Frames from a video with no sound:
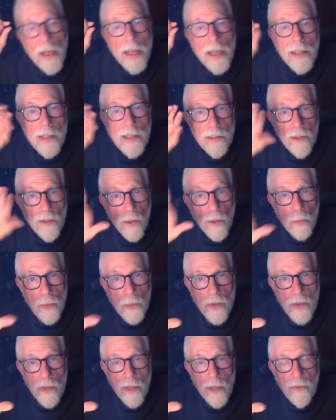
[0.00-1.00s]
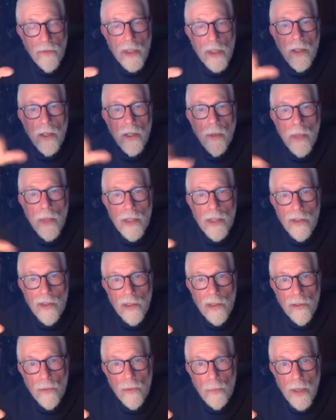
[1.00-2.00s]
it as a specific
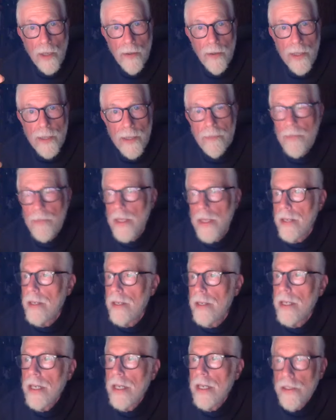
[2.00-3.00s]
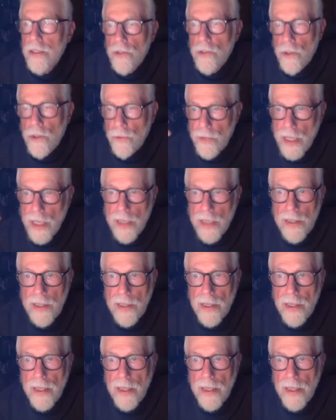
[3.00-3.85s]
Goetic spirit, you've got